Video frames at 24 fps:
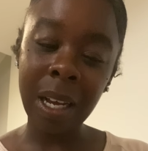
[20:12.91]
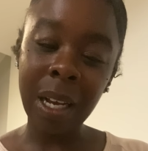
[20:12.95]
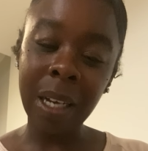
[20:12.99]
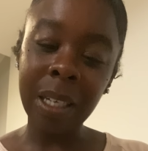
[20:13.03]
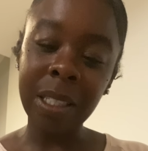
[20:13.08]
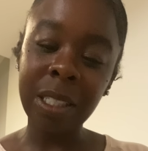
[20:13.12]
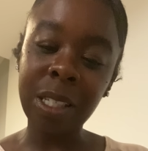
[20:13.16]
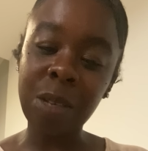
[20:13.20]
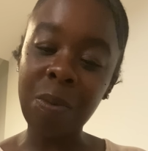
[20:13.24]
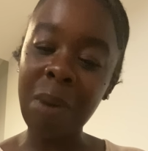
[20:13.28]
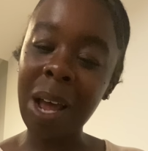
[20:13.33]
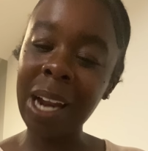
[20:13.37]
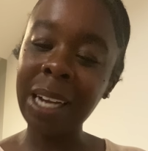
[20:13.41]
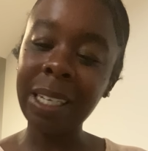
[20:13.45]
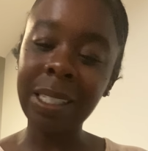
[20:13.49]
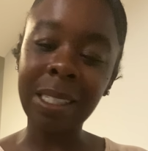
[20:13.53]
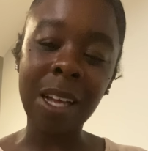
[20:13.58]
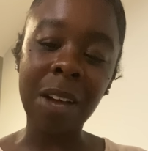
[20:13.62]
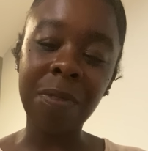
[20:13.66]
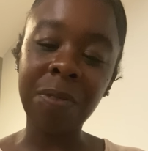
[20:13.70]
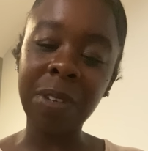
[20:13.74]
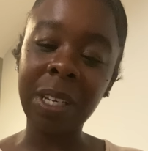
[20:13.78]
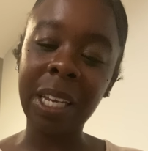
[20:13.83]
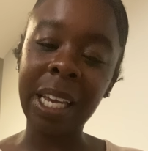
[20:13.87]
somebody's
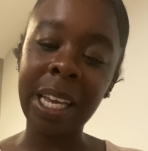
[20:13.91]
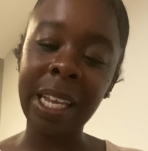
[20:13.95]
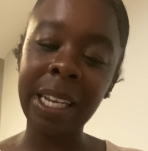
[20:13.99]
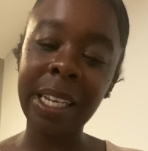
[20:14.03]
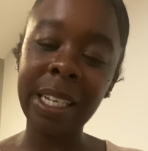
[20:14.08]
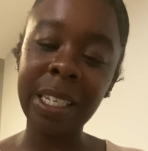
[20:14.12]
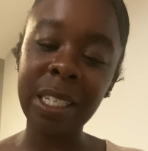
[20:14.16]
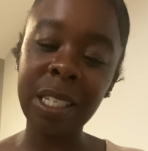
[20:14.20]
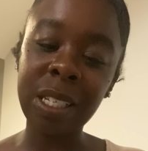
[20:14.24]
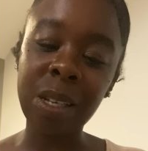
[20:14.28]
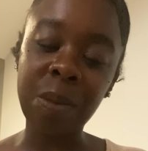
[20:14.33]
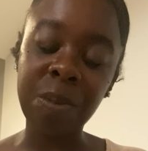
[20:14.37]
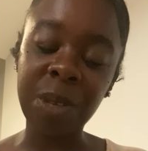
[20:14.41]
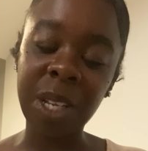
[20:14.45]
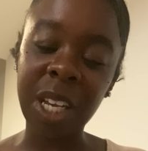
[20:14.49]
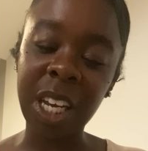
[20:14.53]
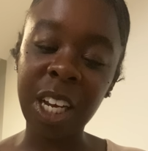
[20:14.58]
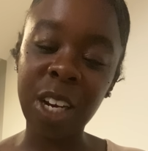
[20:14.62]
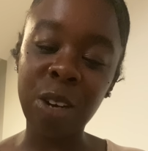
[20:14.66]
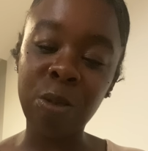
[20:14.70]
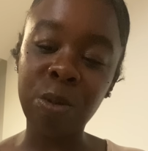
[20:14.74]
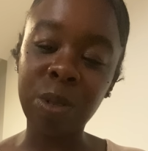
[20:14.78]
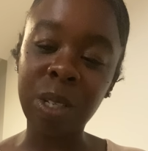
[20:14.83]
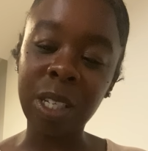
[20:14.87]
definitely ending something
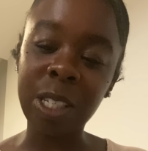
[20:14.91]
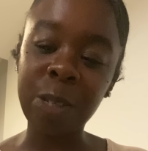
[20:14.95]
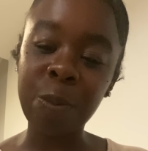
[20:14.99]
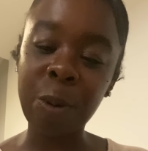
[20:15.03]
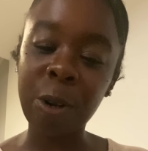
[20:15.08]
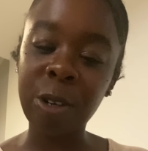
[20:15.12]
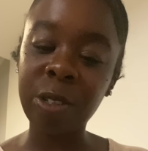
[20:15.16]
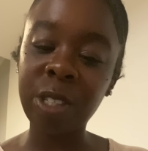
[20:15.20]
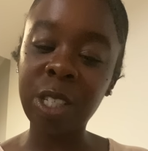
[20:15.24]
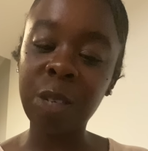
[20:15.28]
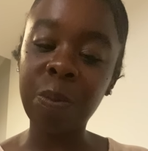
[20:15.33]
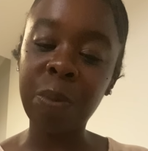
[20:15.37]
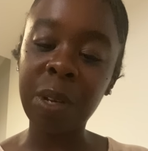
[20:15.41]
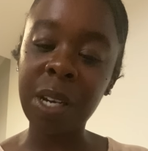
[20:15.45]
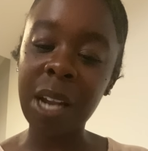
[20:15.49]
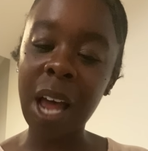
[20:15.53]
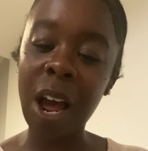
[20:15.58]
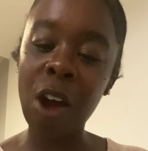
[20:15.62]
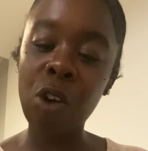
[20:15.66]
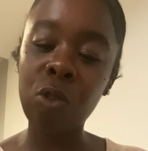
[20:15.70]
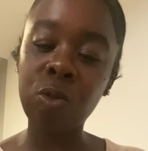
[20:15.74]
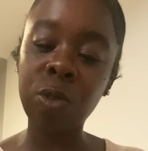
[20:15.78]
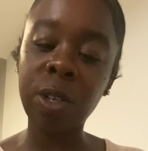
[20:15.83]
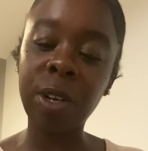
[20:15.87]
here with this person, but
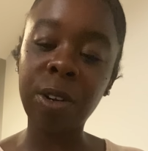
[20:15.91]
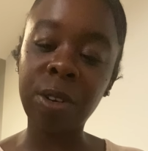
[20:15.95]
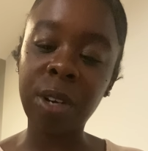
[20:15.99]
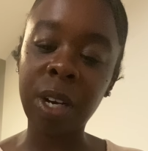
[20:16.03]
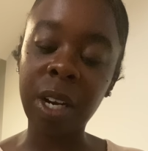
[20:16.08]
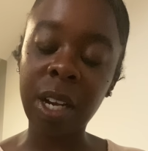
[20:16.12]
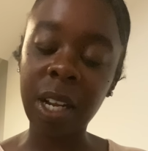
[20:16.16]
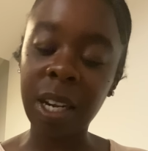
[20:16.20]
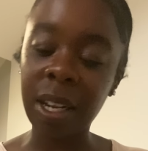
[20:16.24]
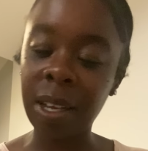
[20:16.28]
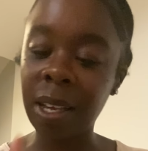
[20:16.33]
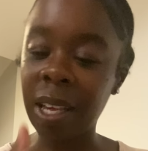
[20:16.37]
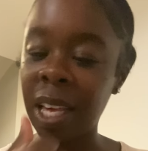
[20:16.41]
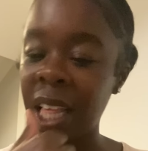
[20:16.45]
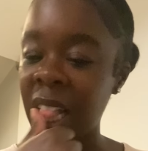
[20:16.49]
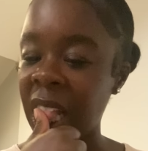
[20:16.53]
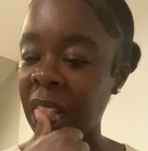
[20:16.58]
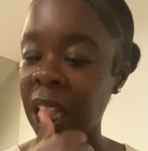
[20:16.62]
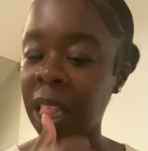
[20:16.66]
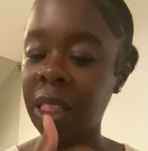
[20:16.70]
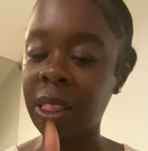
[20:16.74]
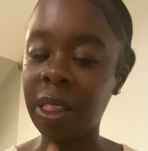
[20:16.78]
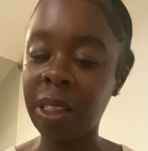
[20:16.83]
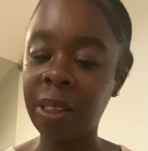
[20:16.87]
not only are they going to
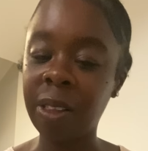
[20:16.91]
end